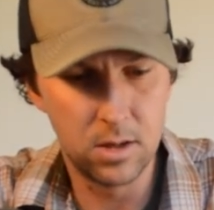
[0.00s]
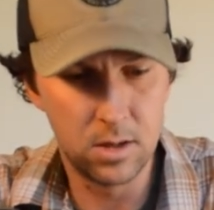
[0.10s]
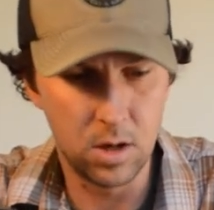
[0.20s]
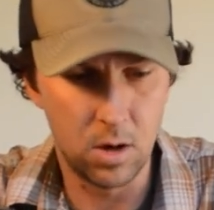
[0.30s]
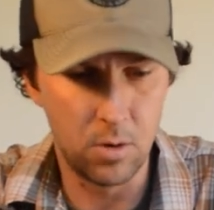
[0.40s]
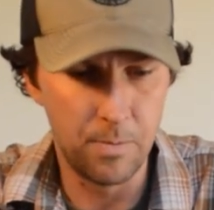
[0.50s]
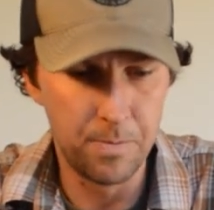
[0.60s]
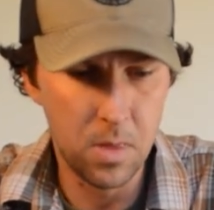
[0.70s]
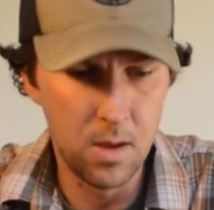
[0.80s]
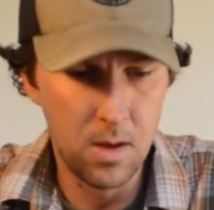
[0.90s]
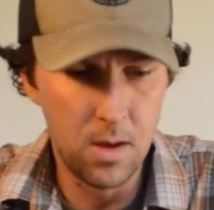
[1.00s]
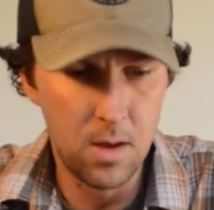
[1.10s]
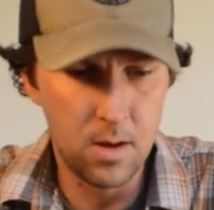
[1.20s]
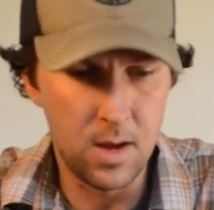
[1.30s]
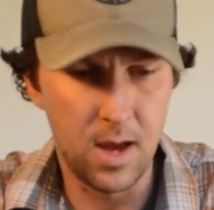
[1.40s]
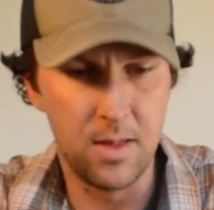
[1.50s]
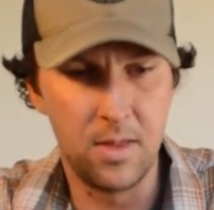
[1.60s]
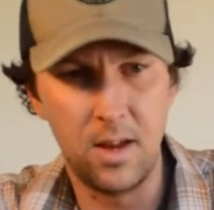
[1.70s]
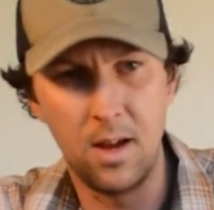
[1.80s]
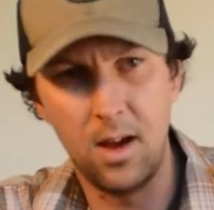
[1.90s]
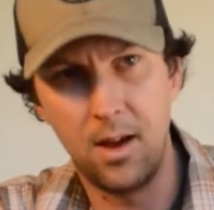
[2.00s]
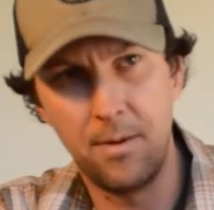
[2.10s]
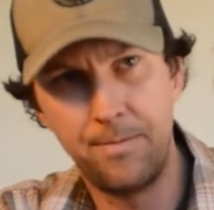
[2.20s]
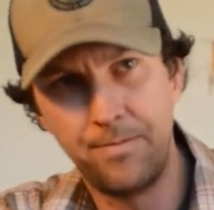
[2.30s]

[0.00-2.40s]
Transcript: So again, the uh,